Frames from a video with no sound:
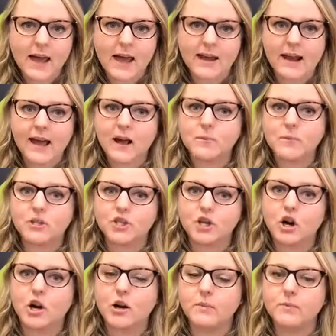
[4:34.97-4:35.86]
and how much
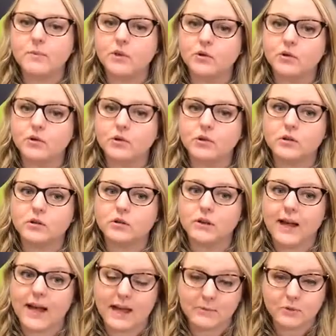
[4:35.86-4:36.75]
time you're
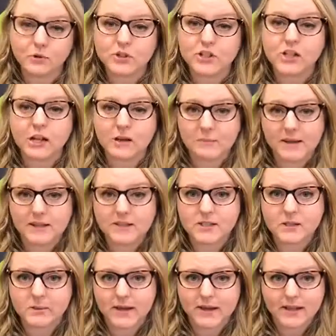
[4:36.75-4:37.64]
able to commit
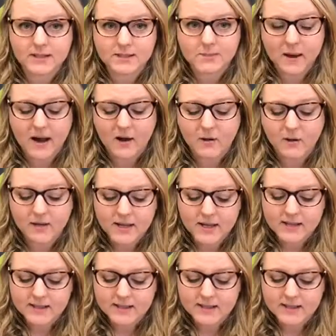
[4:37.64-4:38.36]
to it as well.